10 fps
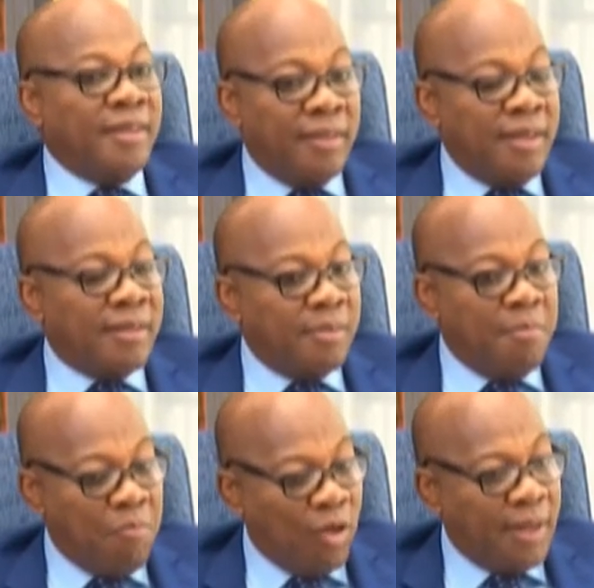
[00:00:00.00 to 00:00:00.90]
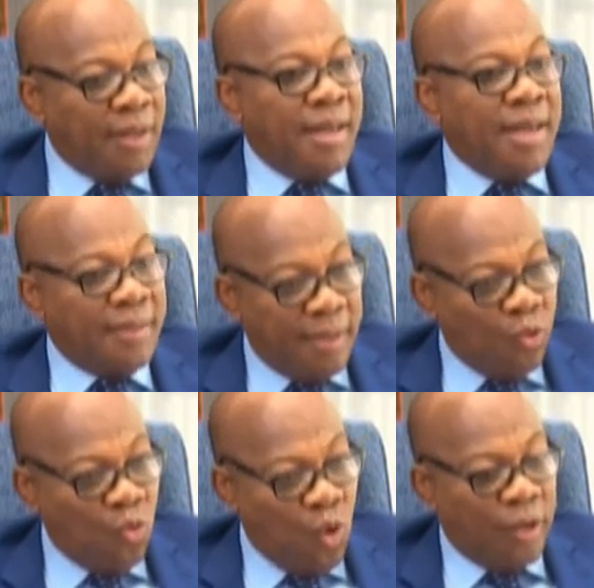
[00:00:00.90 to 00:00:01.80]
this model
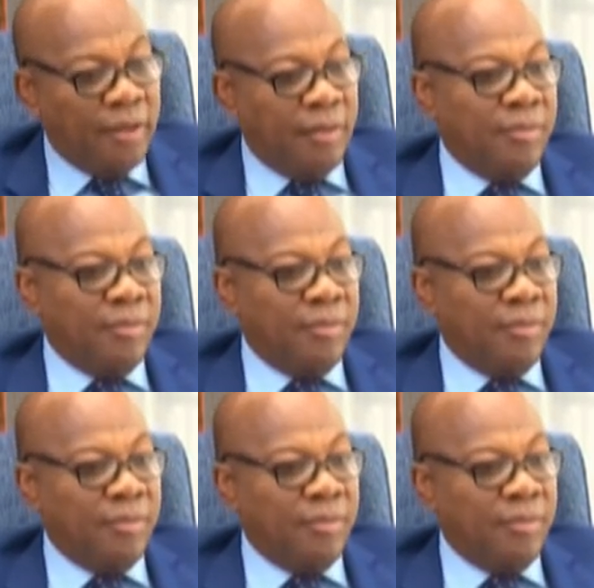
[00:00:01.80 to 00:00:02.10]
isn't working.